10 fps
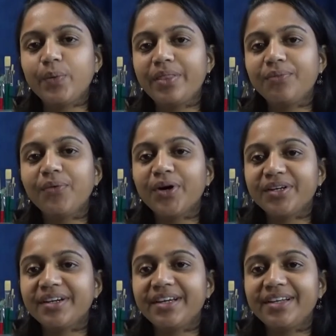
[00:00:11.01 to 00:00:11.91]
with
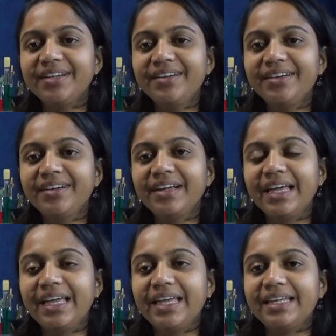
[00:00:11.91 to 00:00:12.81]
watercolor
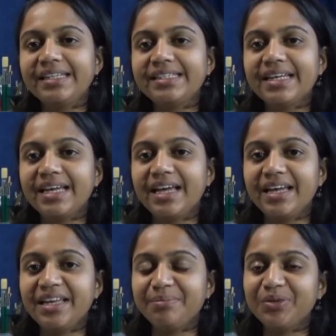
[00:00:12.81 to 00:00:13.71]
and uh, I
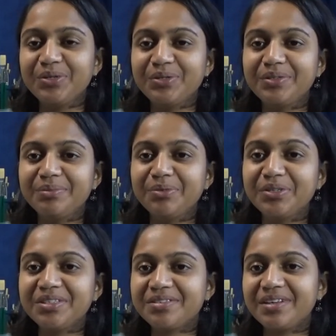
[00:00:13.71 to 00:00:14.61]
am going to
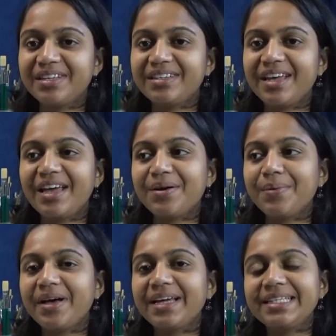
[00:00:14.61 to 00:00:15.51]
demonstrate how
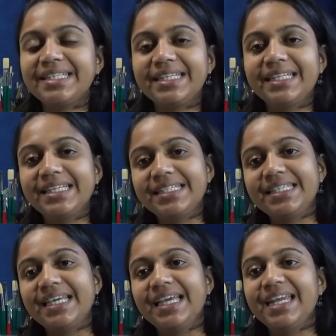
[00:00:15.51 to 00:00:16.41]
I did this
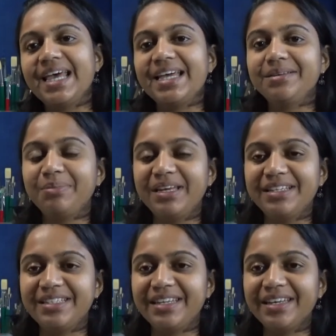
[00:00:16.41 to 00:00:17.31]
day and night
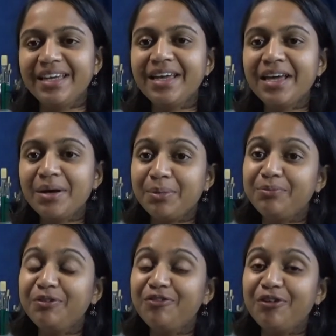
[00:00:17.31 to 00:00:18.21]
painting. But
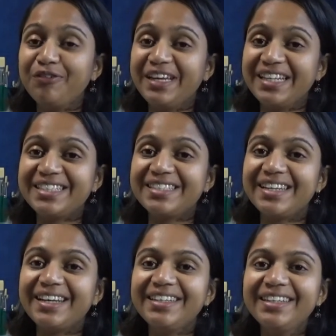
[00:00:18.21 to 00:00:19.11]
before we get
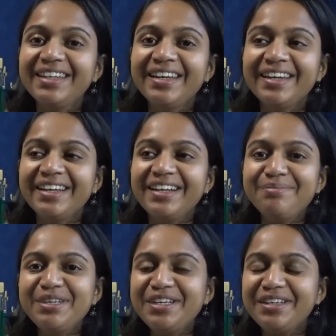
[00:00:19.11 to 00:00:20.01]
started, let
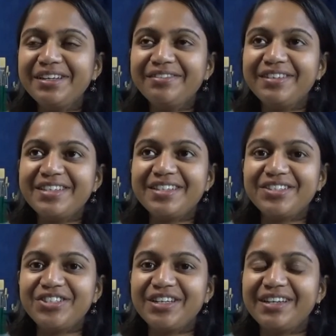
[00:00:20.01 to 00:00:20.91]
me first
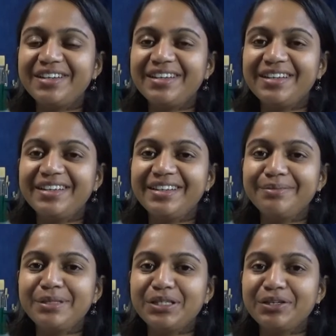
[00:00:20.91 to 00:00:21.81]
share a little
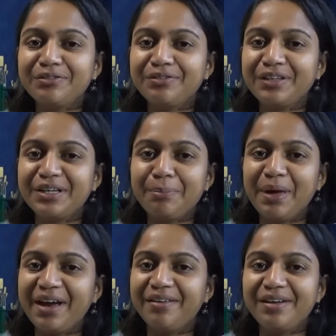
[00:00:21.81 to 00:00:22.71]
bit of uh,
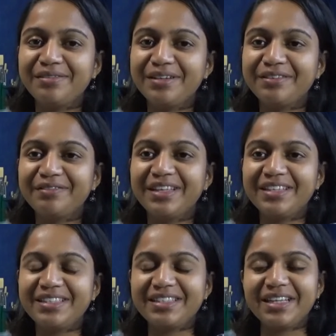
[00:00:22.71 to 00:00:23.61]
background of
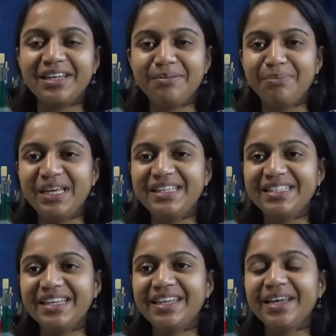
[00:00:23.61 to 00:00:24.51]
this uh,
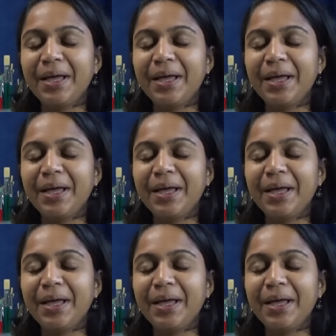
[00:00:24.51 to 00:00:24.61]
painting.